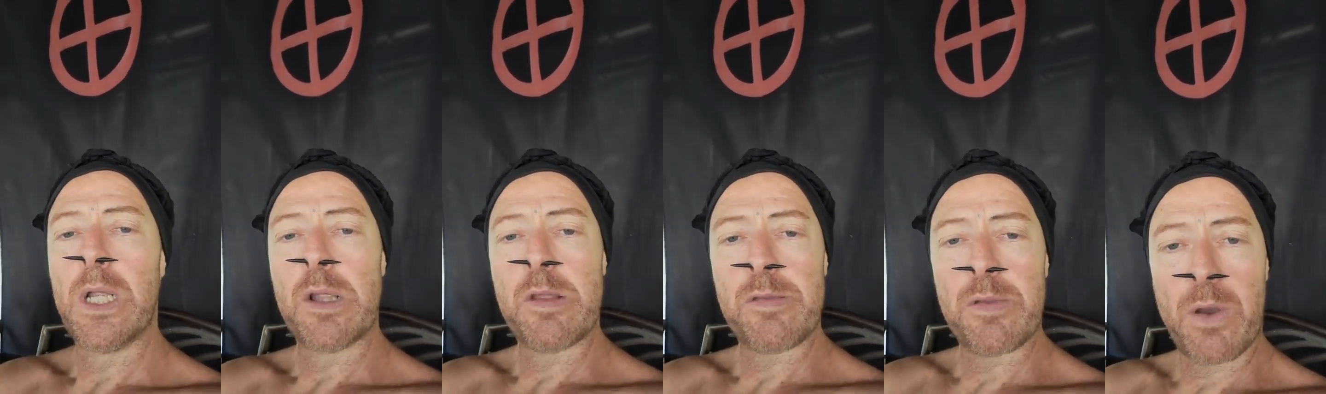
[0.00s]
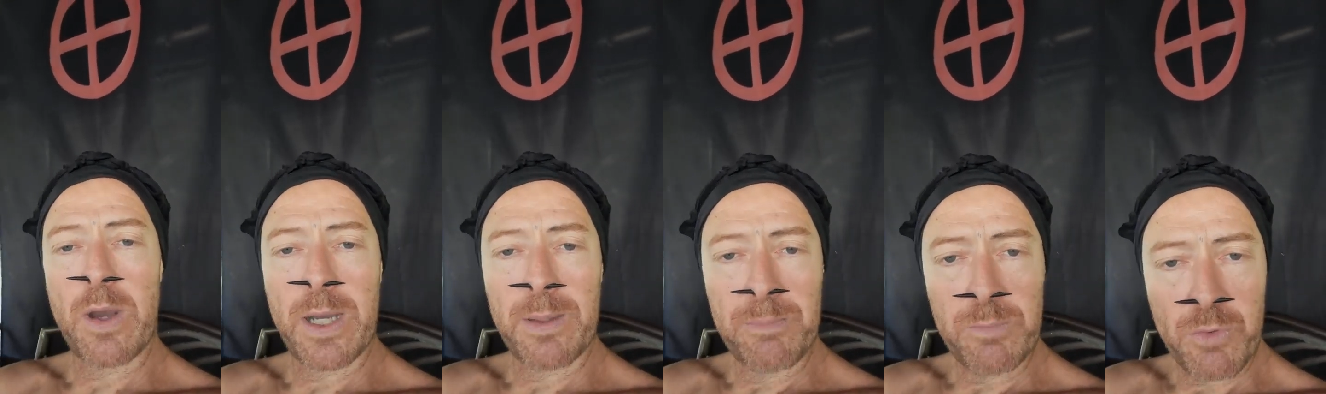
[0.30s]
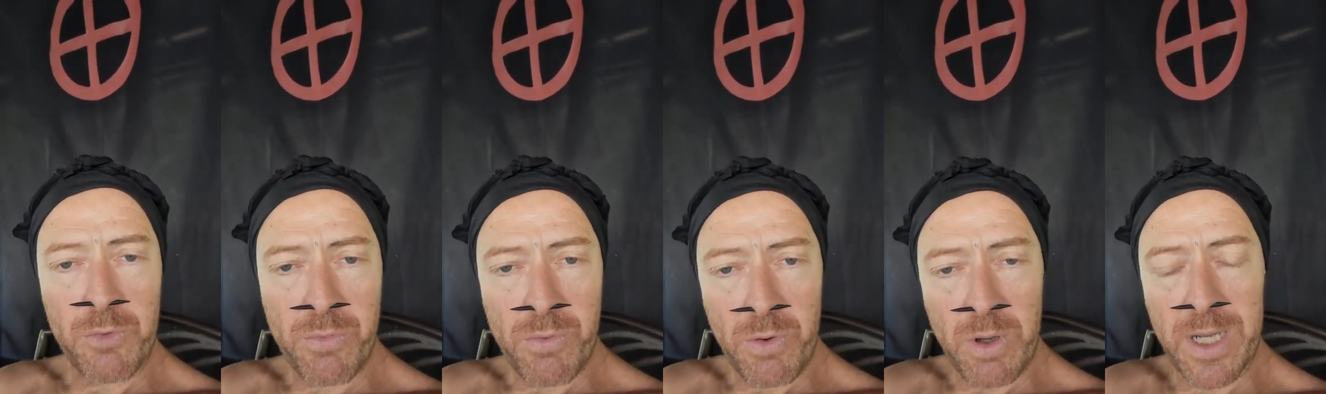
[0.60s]
So I'm
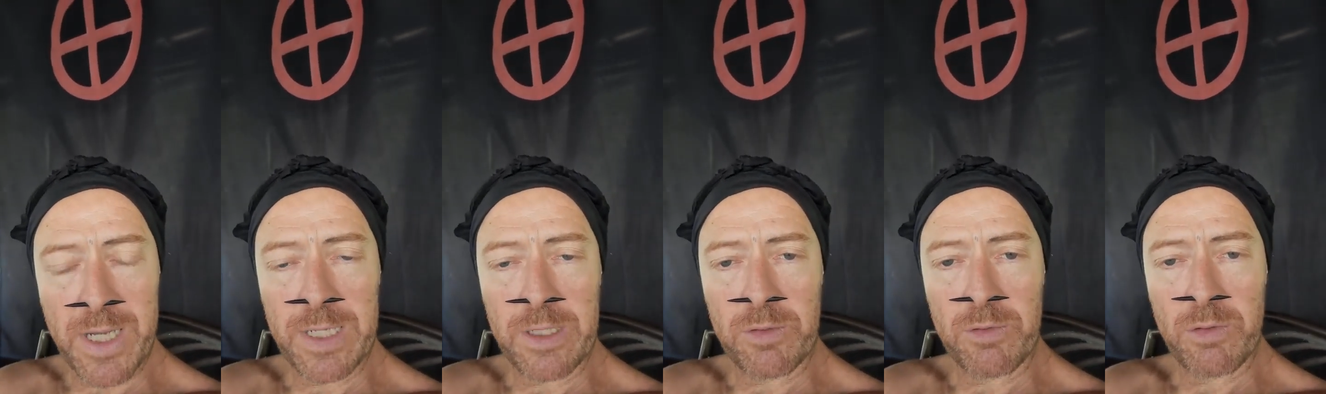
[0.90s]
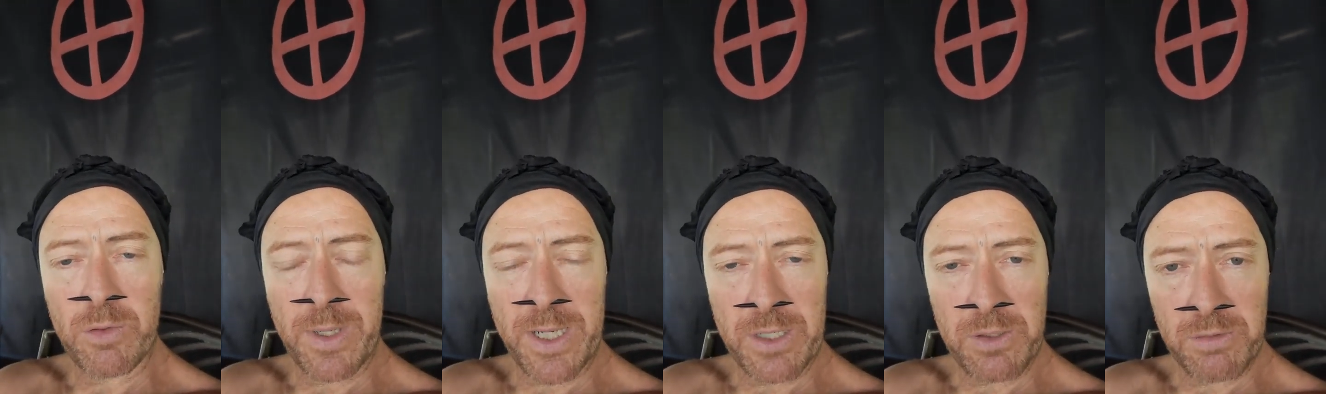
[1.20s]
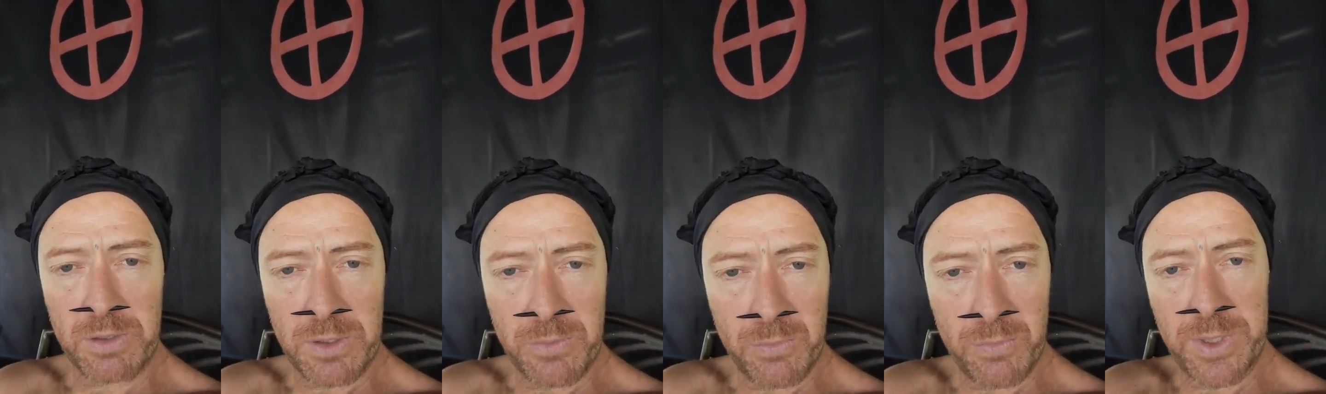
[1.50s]
trying to
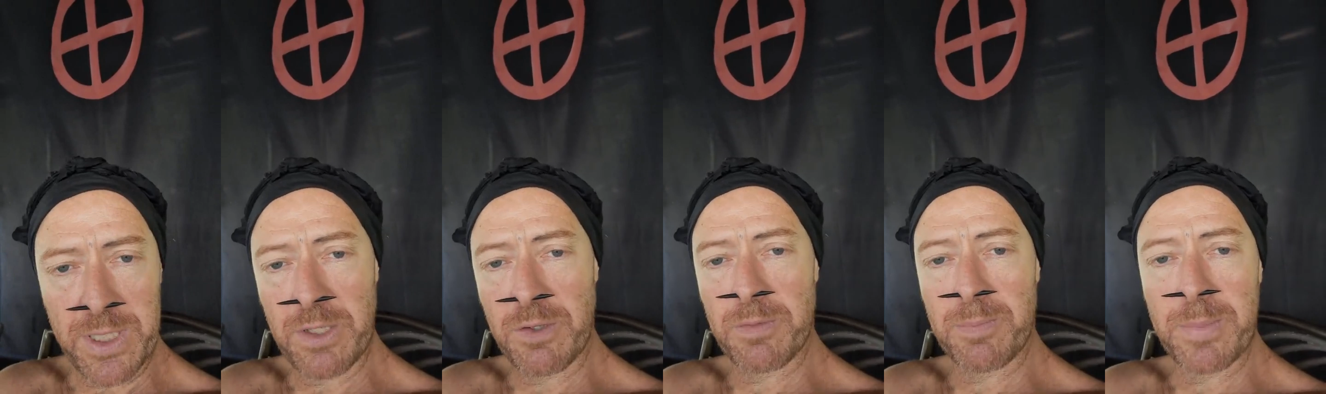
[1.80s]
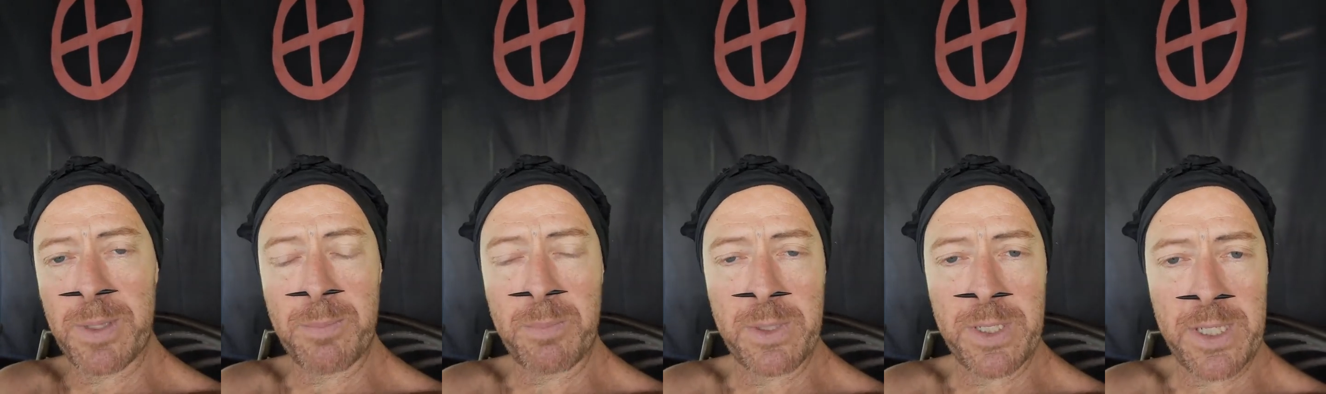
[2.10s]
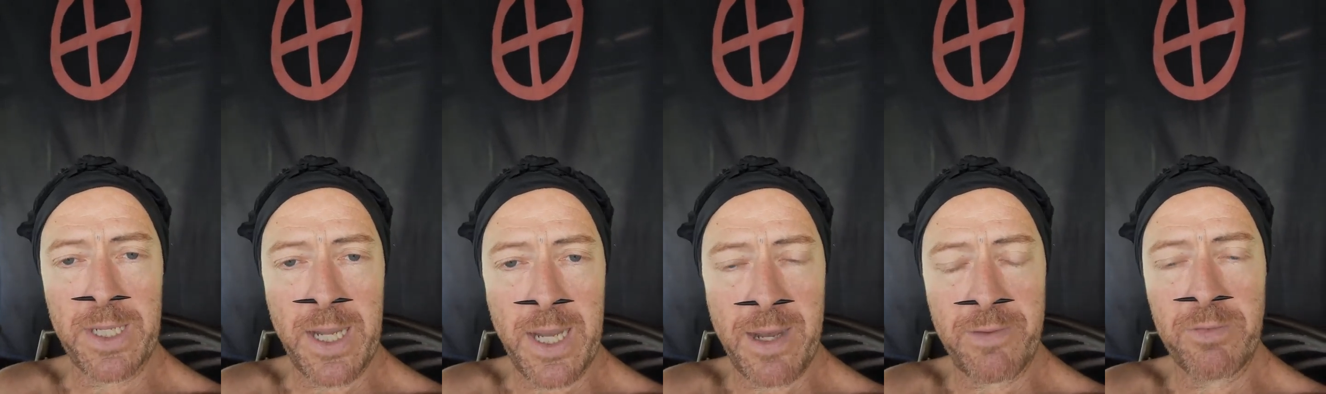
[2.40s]
actually reach people
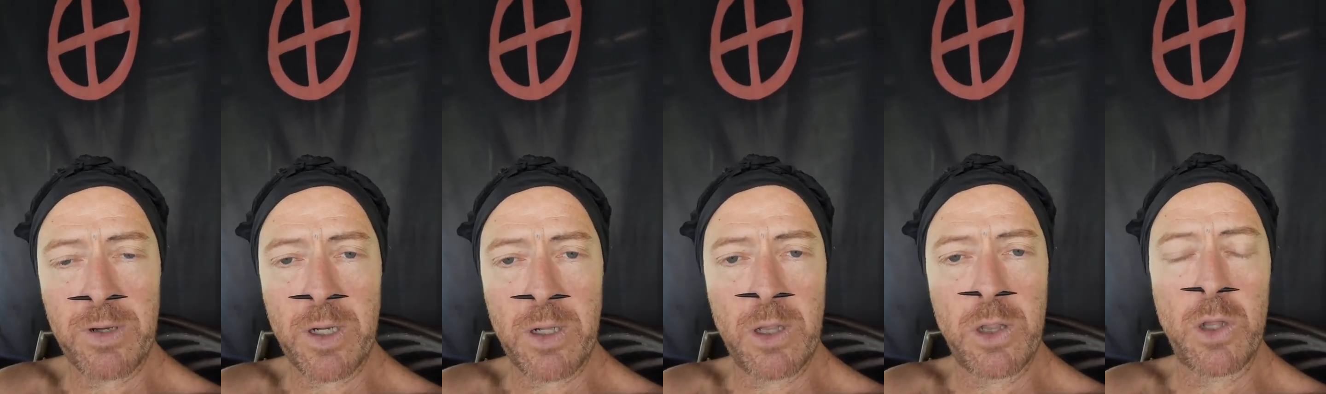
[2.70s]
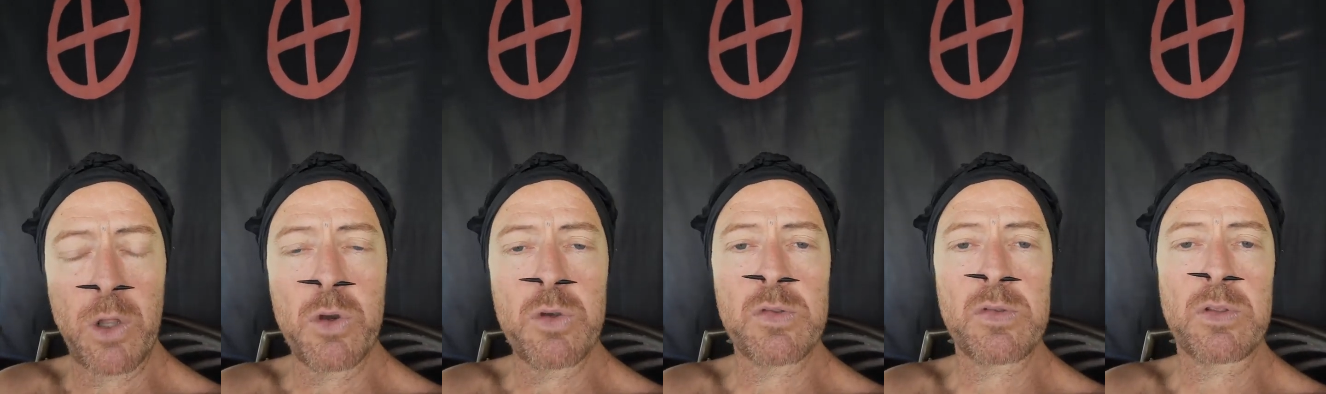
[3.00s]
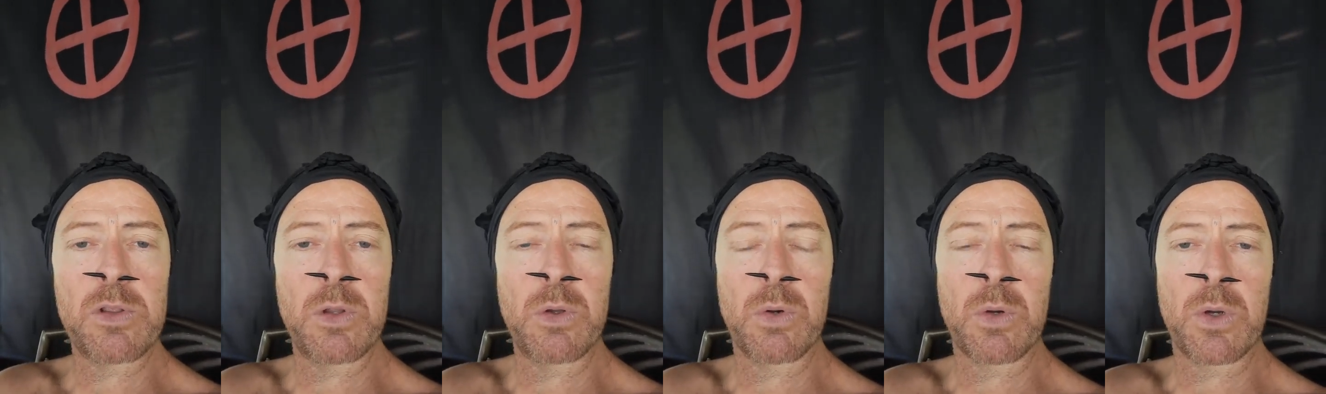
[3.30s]
here to have a
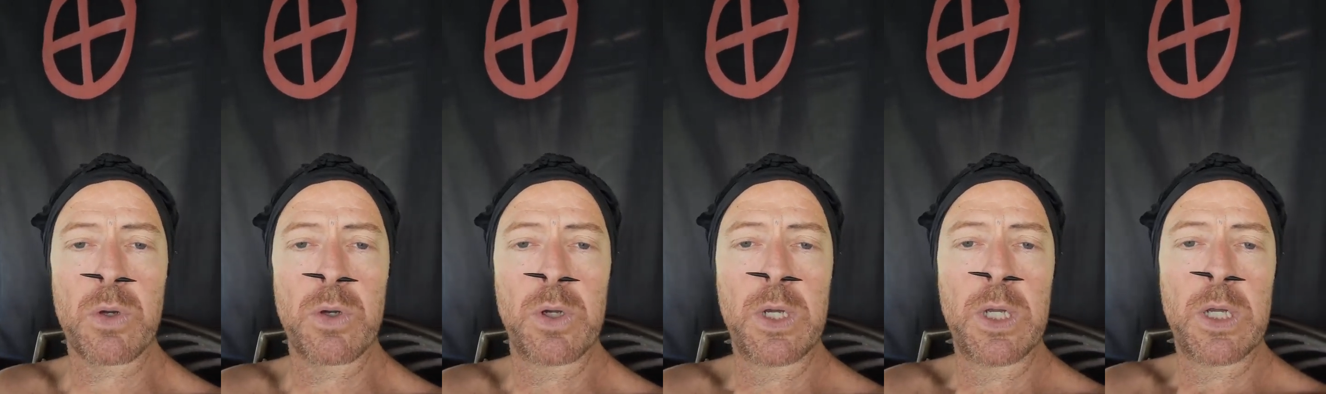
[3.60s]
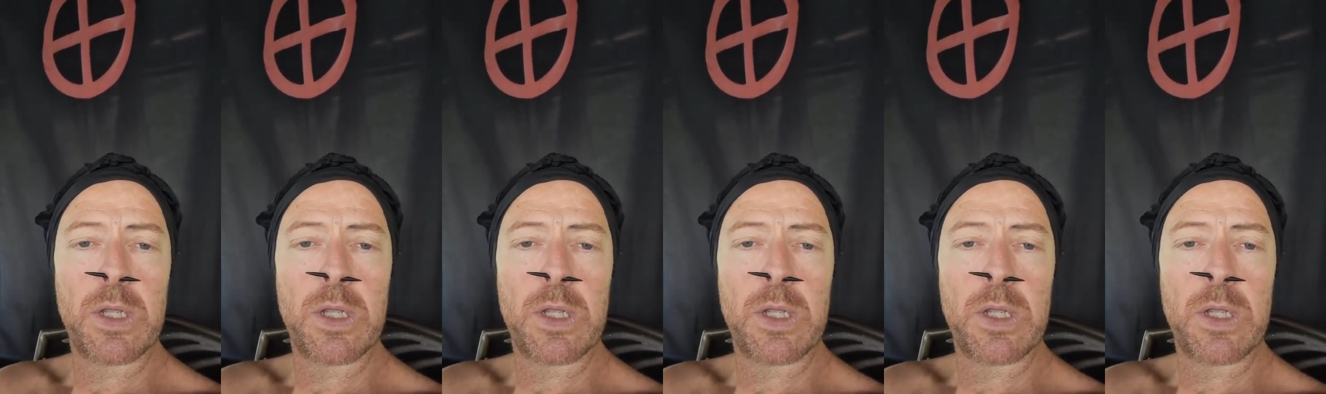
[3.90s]
close look.